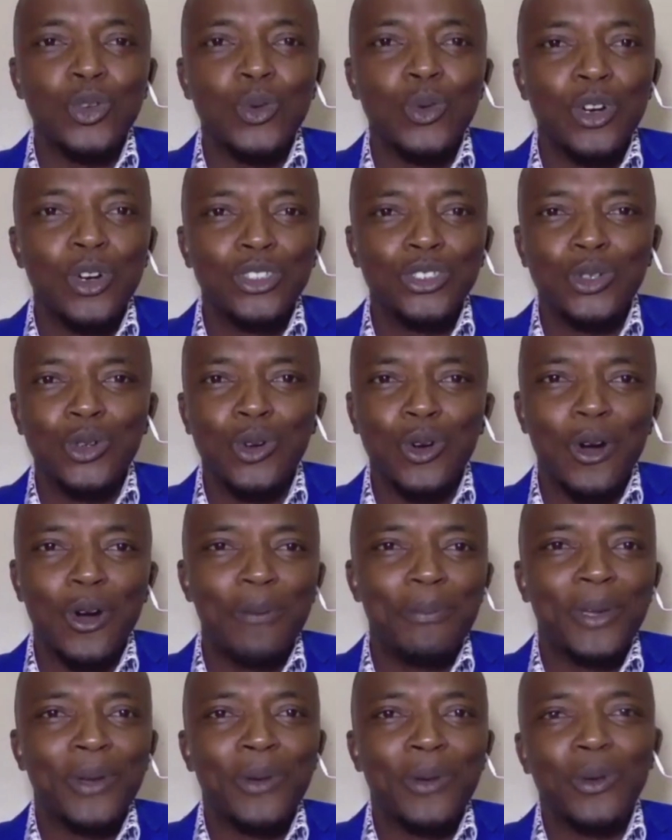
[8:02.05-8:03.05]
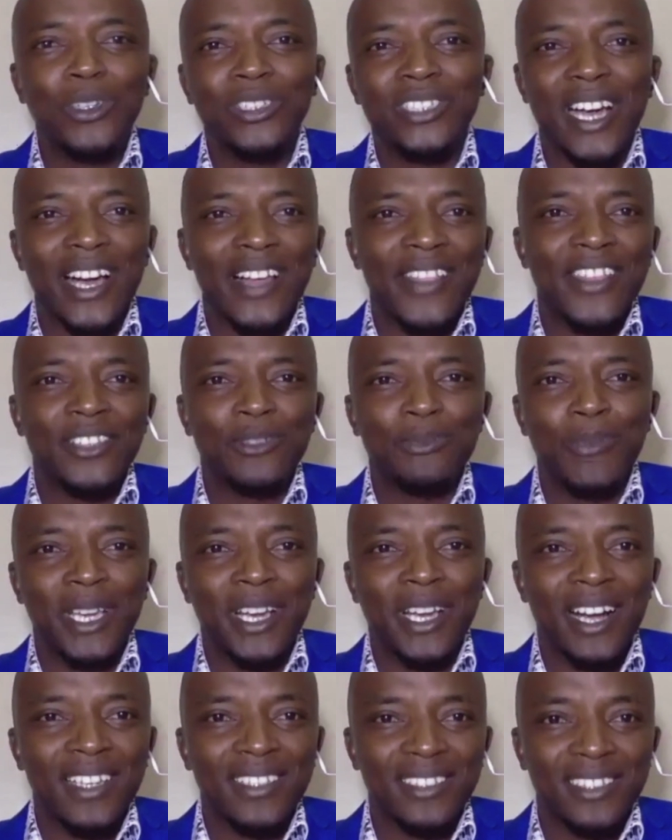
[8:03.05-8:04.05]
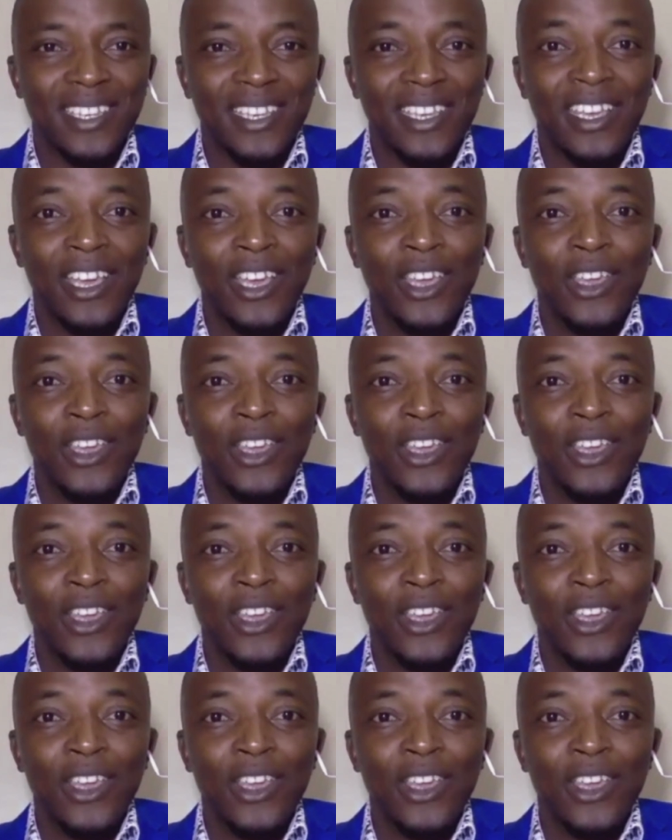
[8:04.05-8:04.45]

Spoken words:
that you want to copy what other speakers say.